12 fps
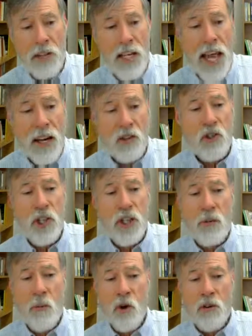The energy
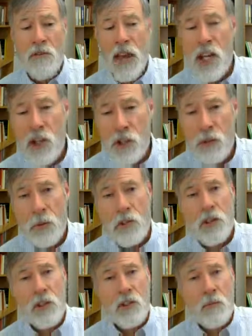or motivation was
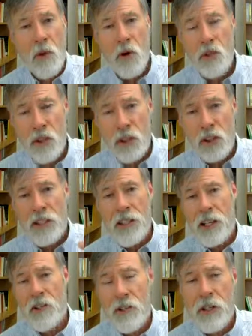this emotional
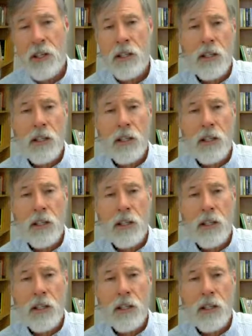intensity